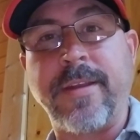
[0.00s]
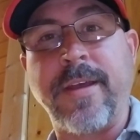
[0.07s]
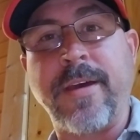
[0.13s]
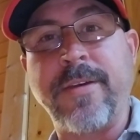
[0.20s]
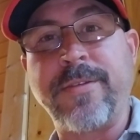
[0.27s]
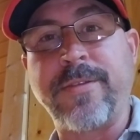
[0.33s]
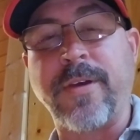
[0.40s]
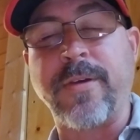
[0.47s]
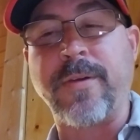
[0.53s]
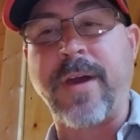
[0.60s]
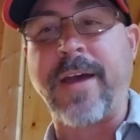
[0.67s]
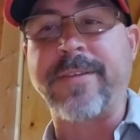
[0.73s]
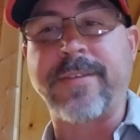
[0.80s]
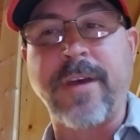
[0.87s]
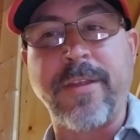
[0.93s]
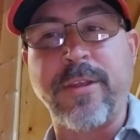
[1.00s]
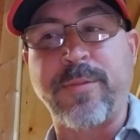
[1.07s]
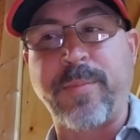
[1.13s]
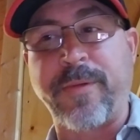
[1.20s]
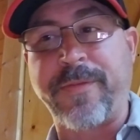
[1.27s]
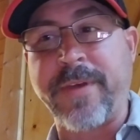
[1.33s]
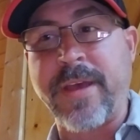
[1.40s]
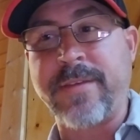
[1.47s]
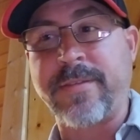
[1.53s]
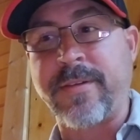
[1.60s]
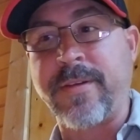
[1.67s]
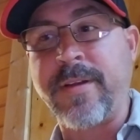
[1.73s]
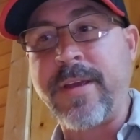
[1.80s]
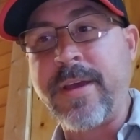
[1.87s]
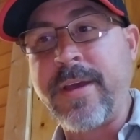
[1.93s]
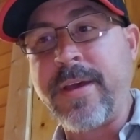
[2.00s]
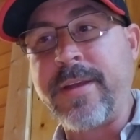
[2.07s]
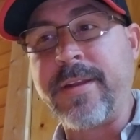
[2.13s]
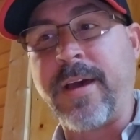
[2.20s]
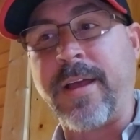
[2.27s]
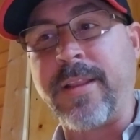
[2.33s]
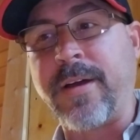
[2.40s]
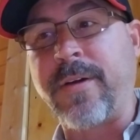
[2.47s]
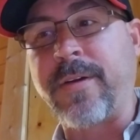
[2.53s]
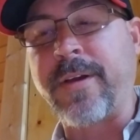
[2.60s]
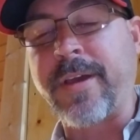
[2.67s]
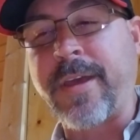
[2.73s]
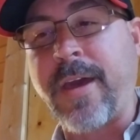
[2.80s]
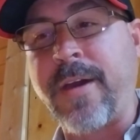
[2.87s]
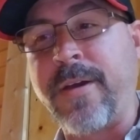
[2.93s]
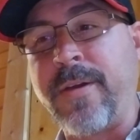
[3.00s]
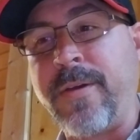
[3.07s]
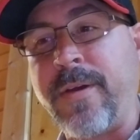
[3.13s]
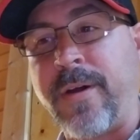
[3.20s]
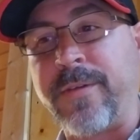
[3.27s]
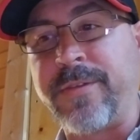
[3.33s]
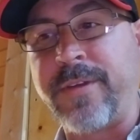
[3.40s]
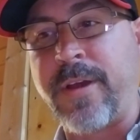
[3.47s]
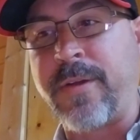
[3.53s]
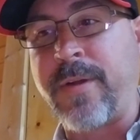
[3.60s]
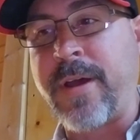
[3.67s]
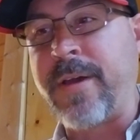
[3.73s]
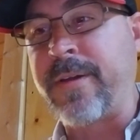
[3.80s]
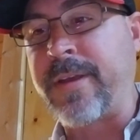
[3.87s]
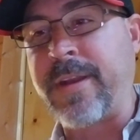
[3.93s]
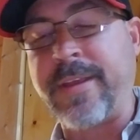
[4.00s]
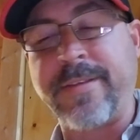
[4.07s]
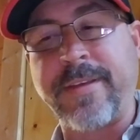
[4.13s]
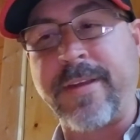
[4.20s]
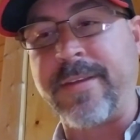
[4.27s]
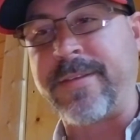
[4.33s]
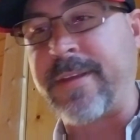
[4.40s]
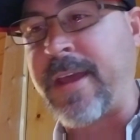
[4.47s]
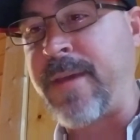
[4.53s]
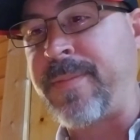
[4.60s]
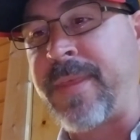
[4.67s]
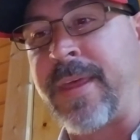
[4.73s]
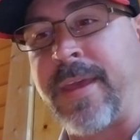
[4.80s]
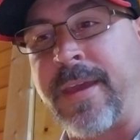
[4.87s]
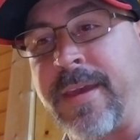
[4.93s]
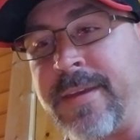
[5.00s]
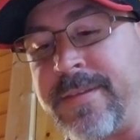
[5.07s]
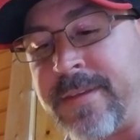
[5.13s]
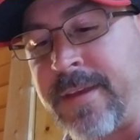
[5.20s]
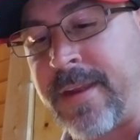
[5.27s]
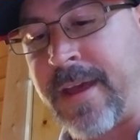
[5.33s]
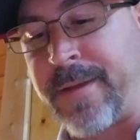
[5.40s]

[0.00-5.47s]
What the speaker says: So I saw this professor not long ago on Joe Rogan. He said the same thing. He said, "I